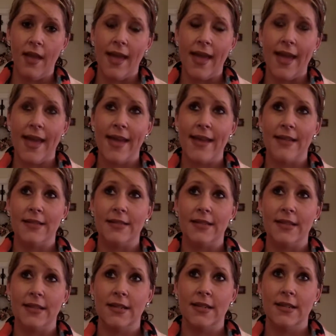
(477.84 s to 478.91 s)
And
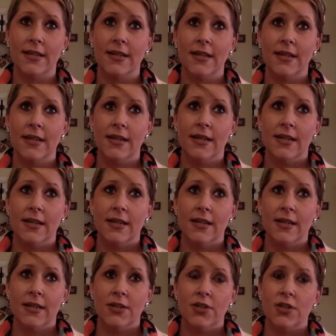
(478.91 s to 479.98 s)

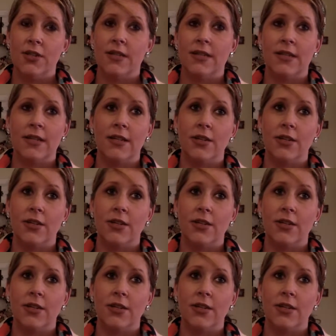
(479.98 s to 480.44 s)
she's like, you